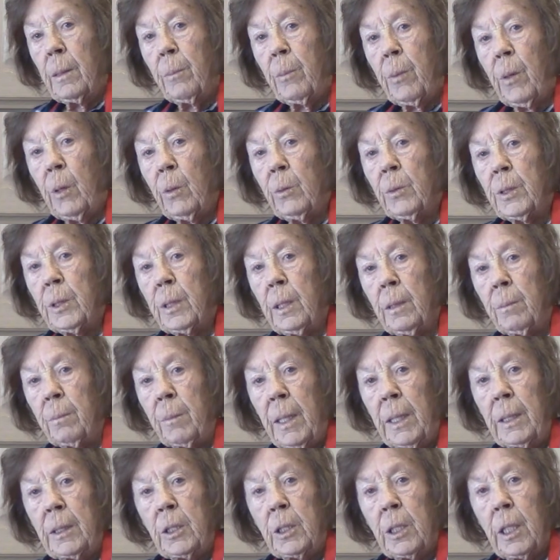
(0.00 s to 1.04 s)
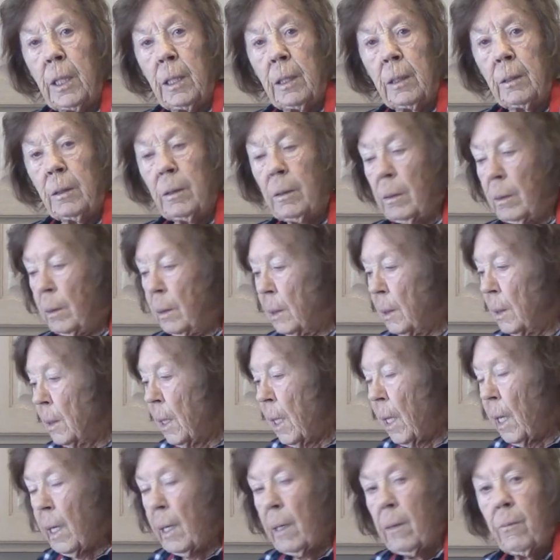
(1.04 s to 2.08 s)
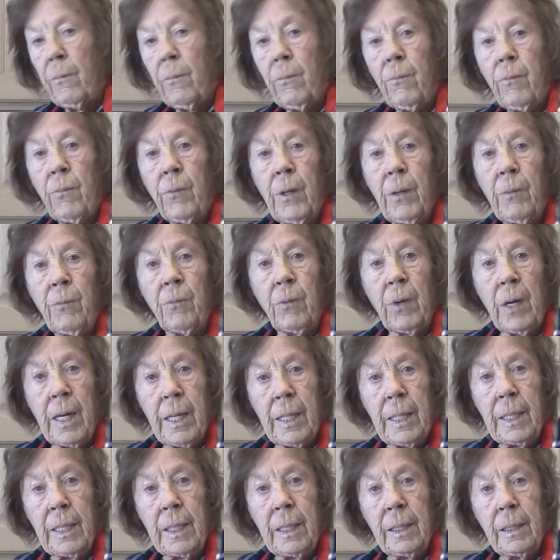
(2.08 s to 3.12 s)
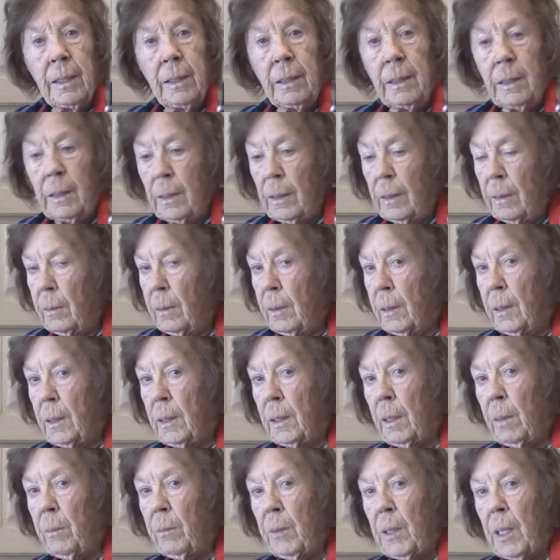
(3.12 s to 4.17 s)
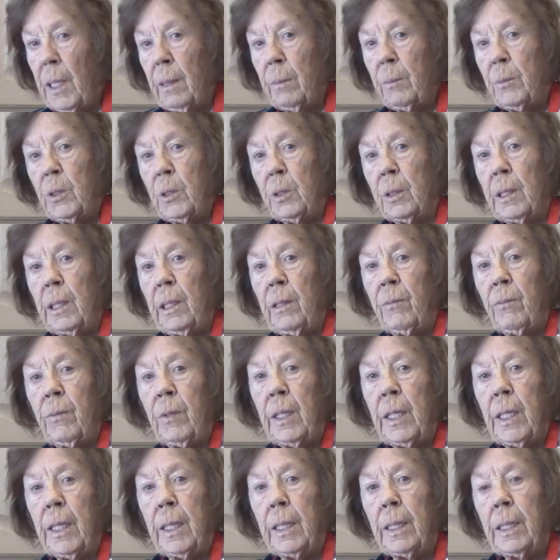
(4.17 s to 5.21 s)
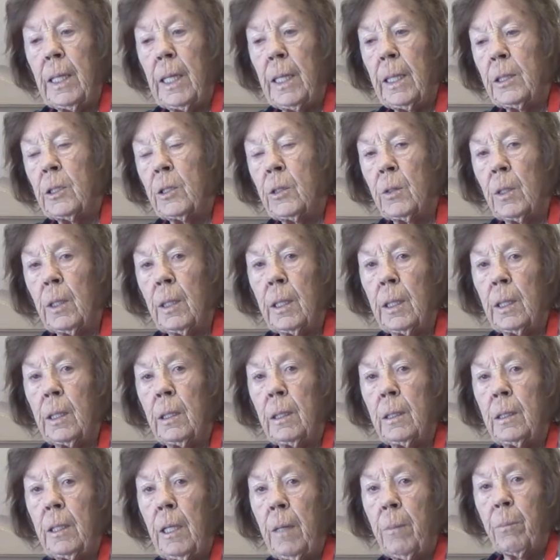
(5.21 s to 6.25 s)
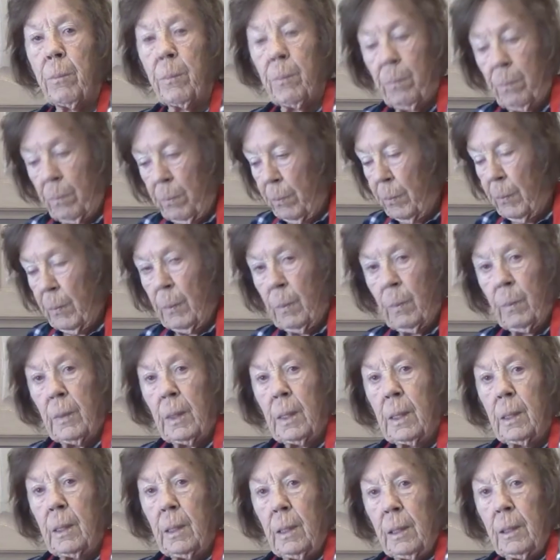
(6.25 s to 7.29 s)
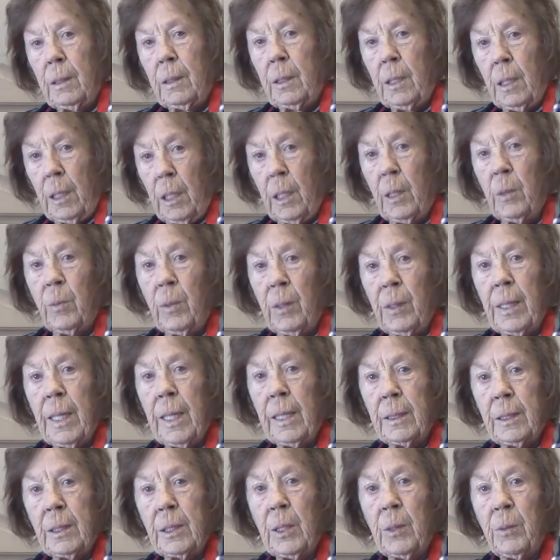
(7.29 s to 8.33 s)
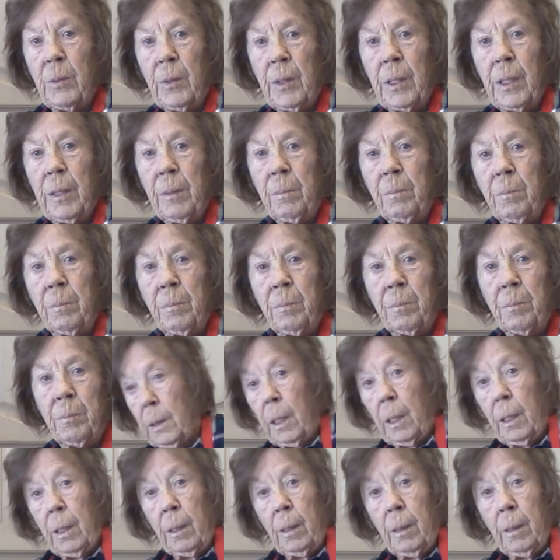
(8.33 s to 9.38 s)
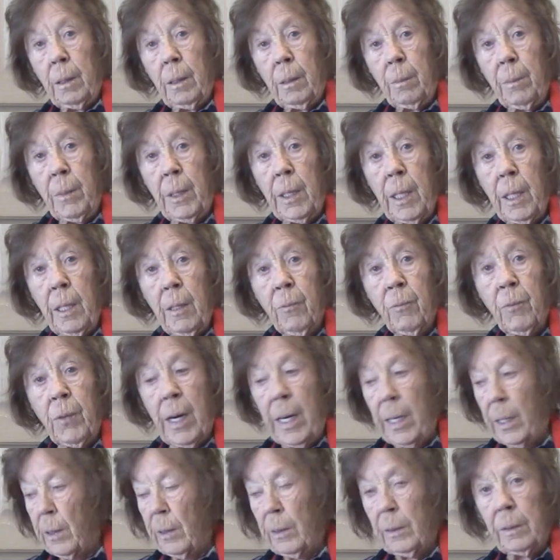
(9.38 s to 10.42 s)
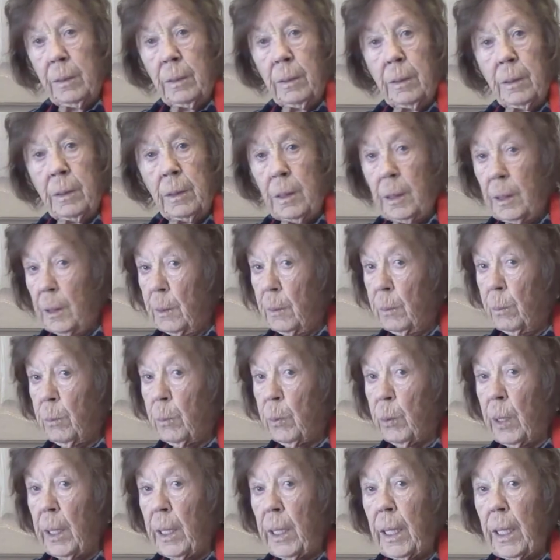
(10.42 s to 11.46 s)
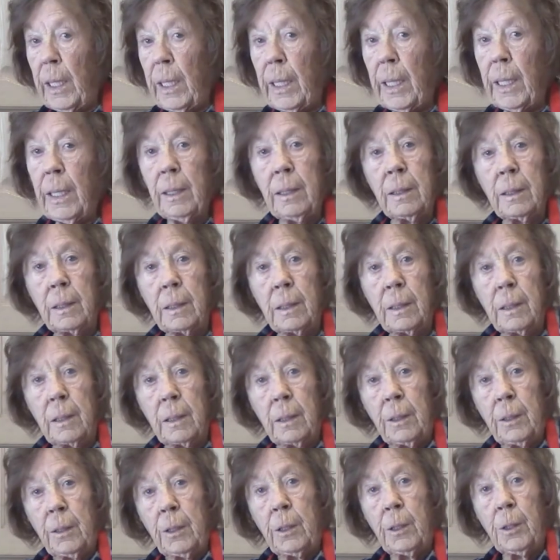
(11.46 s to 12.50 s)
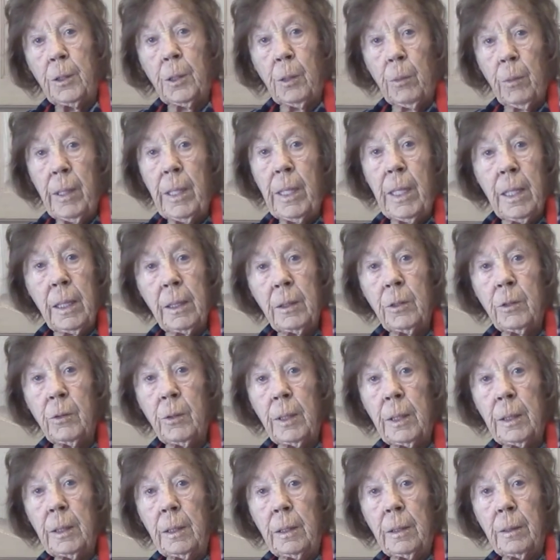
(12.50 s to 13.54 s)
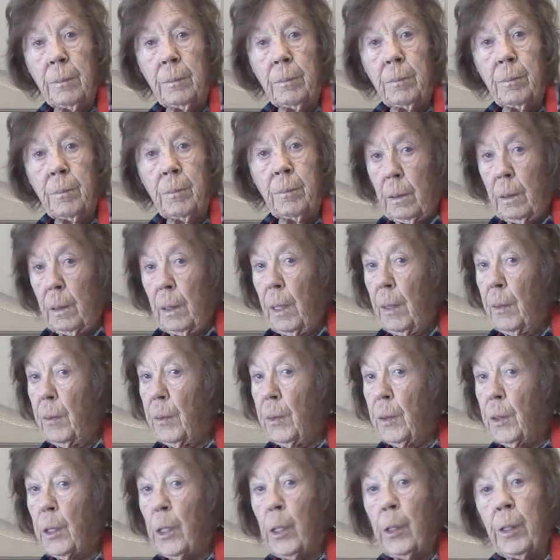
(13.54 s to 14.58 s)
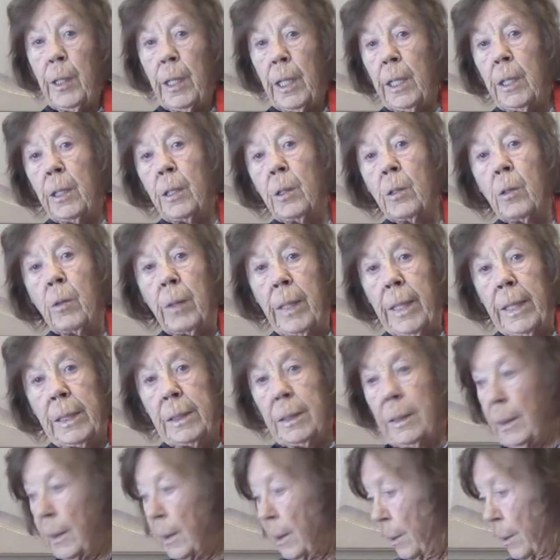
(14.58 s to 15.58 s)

to post on my channel every Friday. Sometimes you'll even get an extra little tip to lower that sodium. The air fryer, preheating to 330 degrees.